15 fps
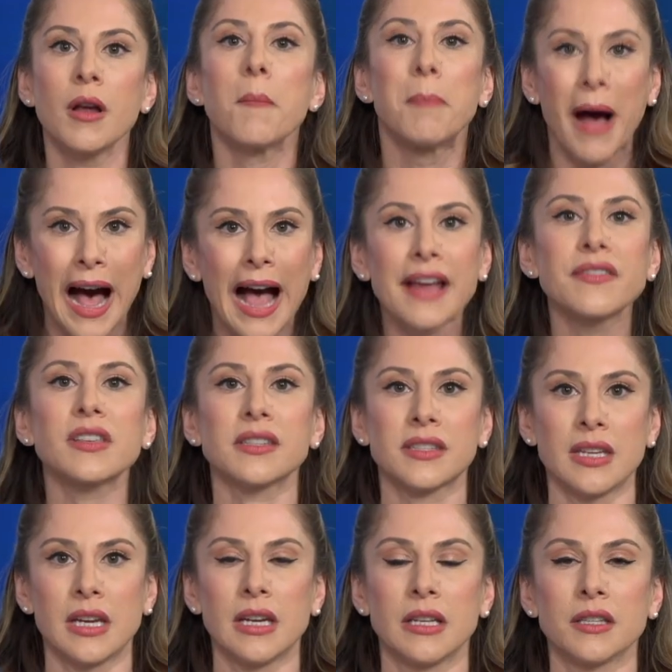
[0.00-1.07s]
behind the
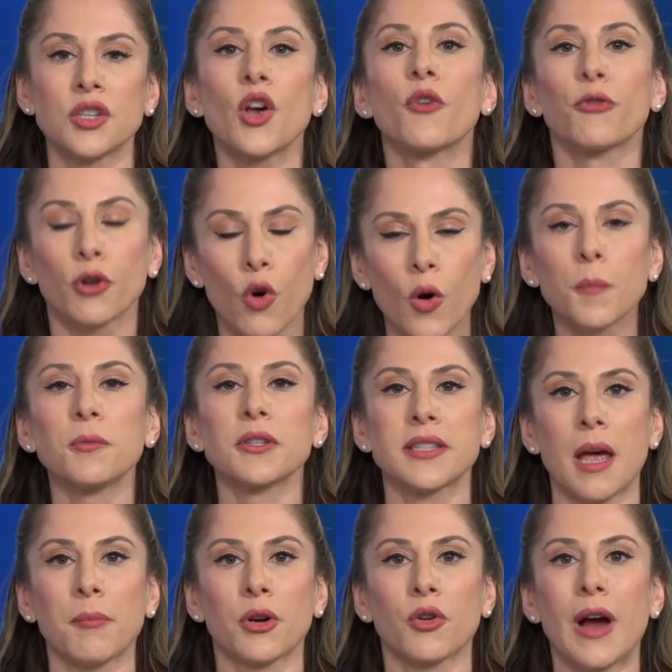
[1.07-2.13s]
scenes for corporate
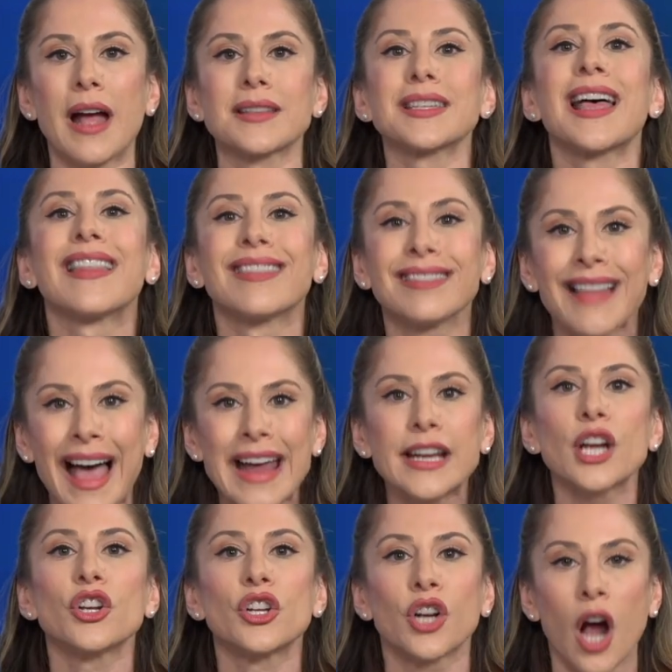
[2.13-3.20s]
Democrats like
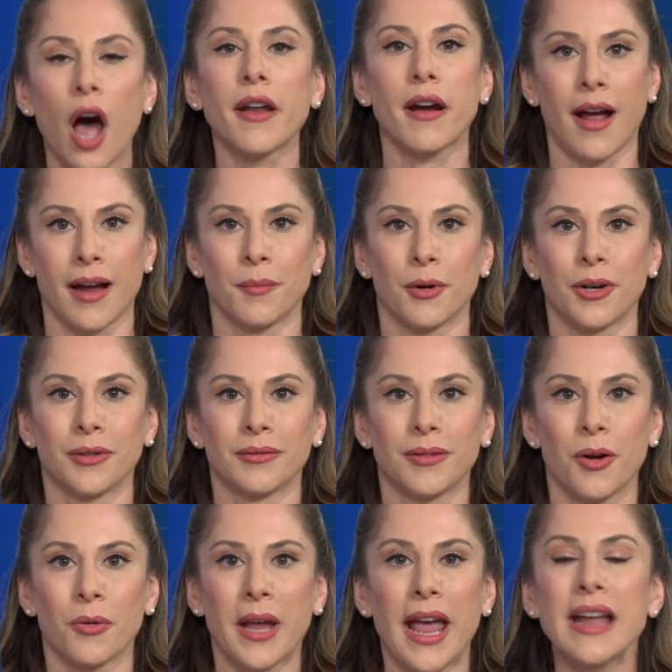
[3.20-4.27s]
Gottheimer,
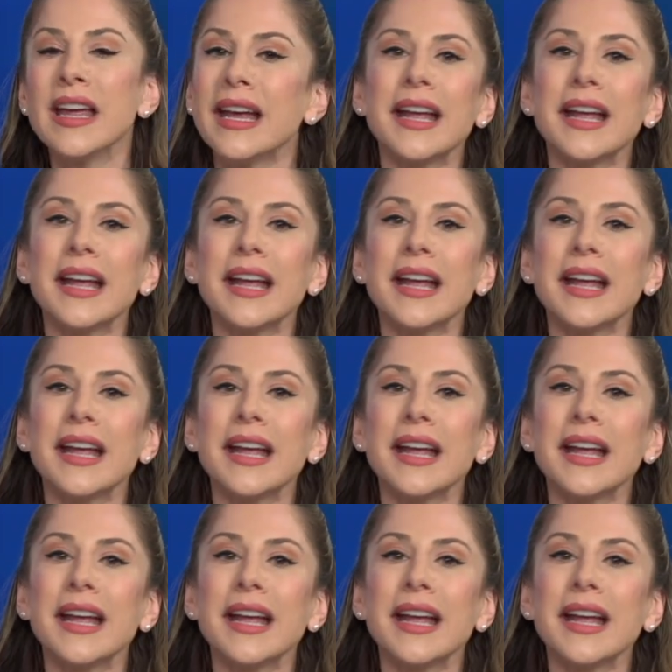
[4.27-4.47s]
okay?